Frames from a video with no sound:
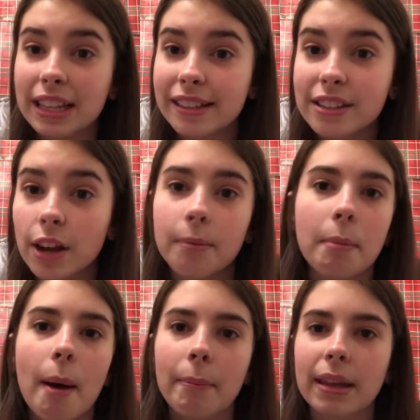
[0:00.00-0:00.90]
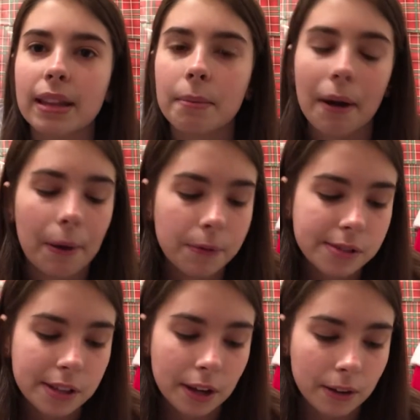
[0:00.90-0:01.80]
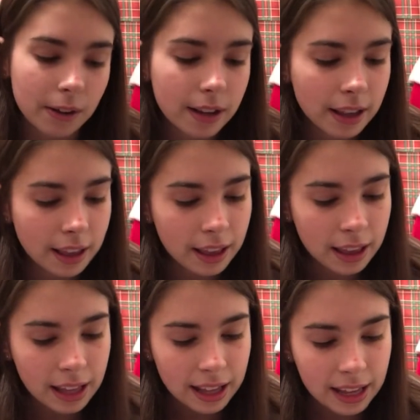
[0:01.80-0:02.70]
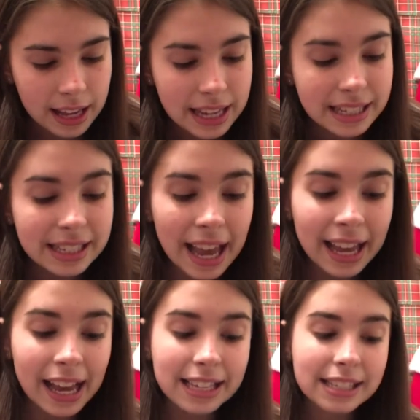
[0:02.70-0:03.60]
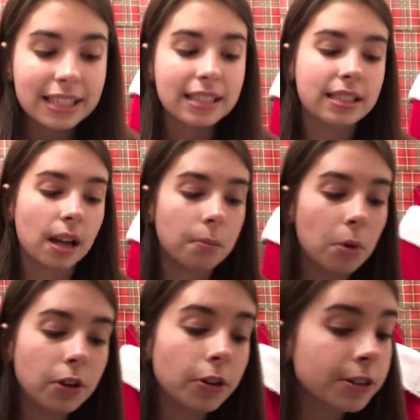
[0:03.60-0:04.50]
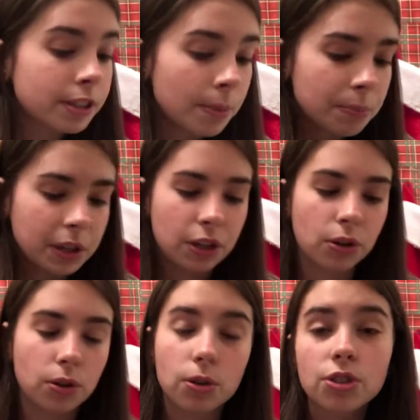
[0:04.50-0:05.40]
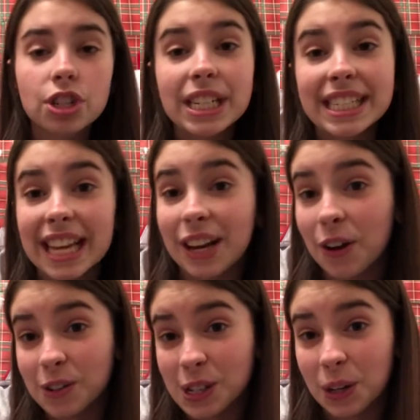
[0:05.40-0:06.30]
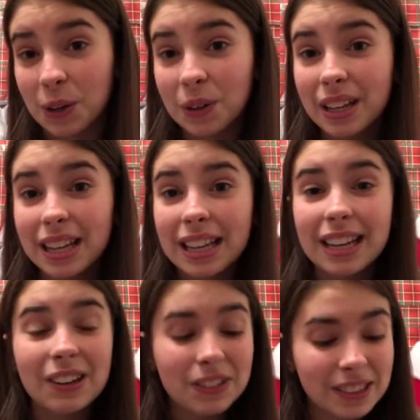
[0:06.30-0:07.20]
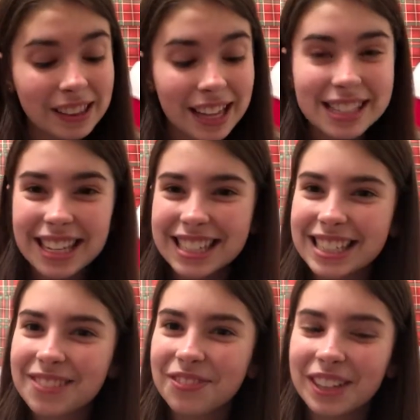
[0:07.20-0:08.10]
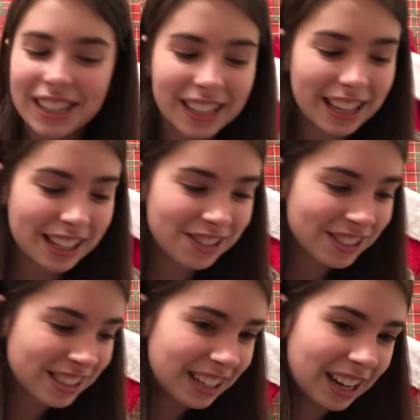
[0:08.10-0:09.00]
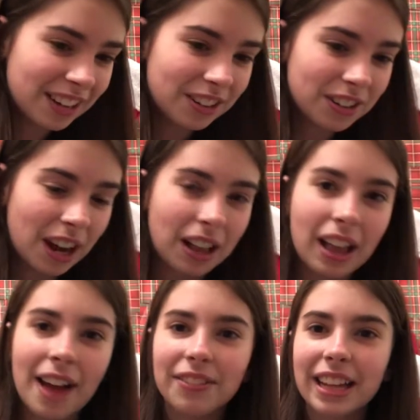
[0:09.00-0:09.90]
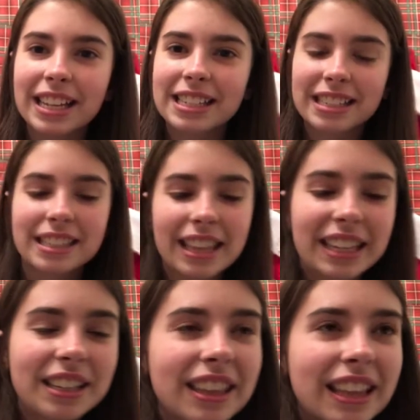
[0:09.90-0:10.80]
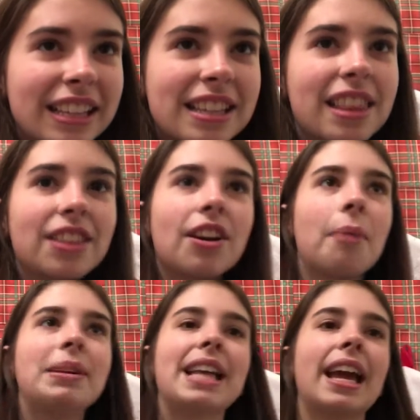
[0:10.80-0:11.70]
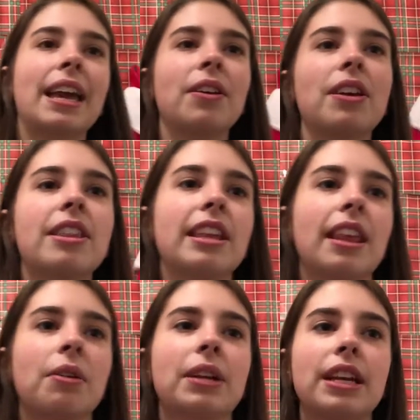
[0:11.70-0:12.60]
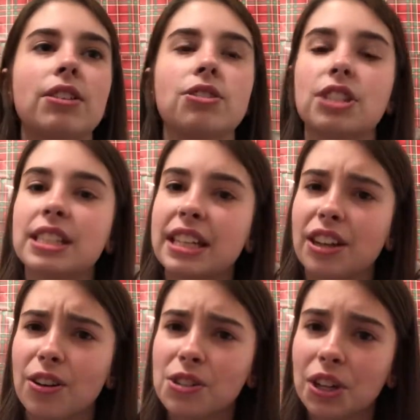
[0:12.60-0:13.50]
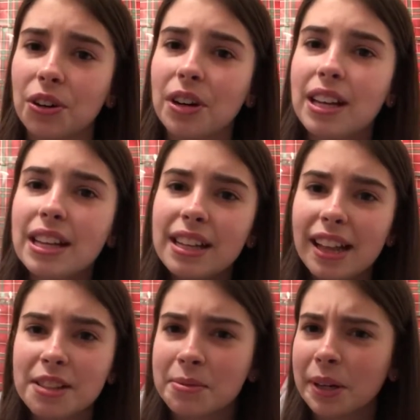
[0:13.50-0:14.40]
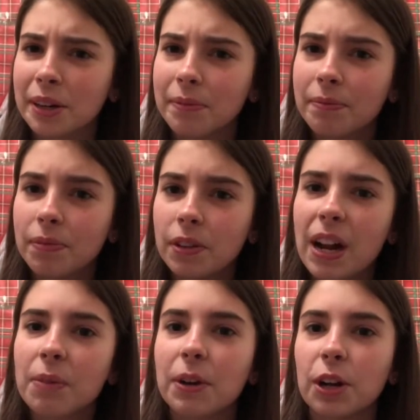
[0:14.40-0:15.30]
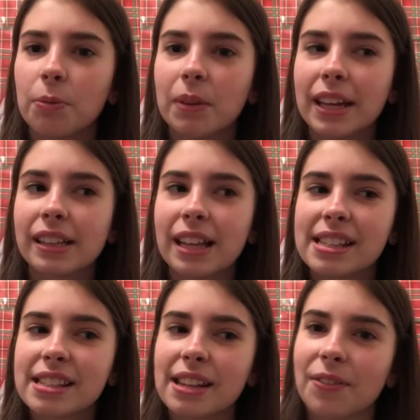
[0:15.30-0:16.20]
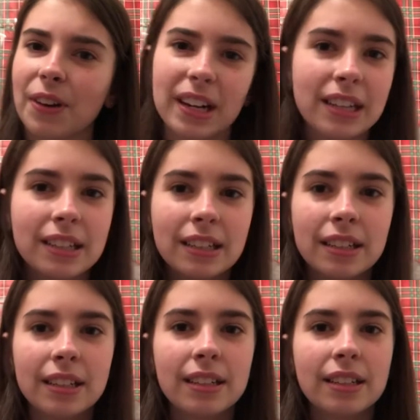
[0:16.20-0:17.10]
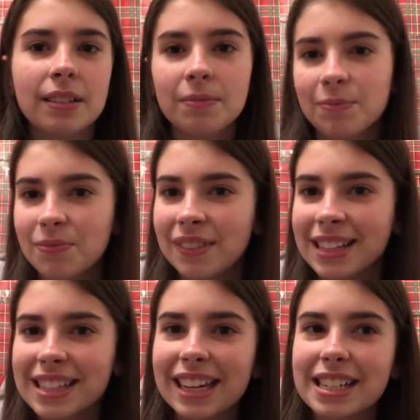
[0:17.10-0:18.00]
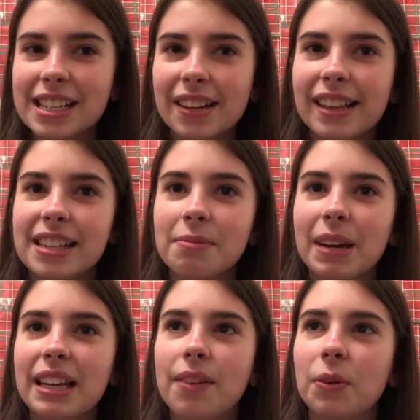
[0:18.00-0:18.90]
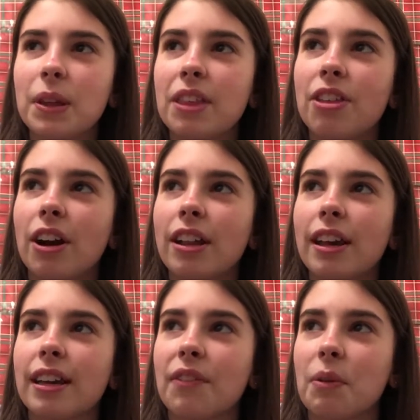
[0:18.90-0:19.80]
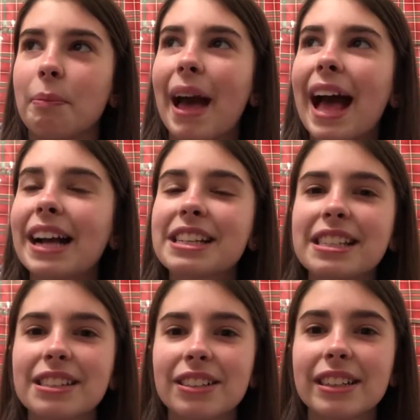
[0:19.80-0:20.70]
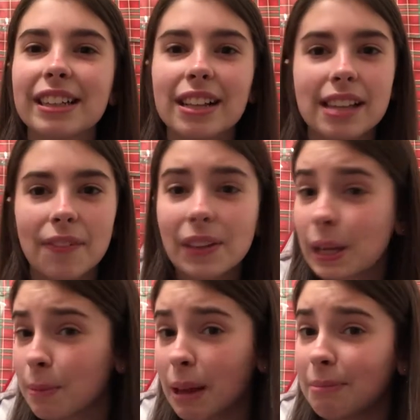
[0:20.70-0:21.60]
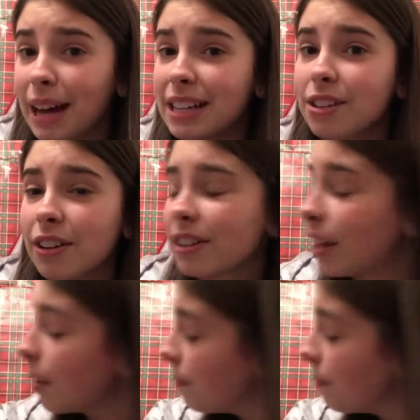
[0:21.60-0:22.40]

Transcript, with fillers: of these are. My mom made them out. So say yes to someone or something you usually say no to. That's actually pretty like interesting. I'll have to think about my day. I can't really think of like what I usually say no to. That's weird. Not weird, but like that's different. That's like that's something I never really thought of like giving back. So like I'll definitely keep that in mind throughout the day.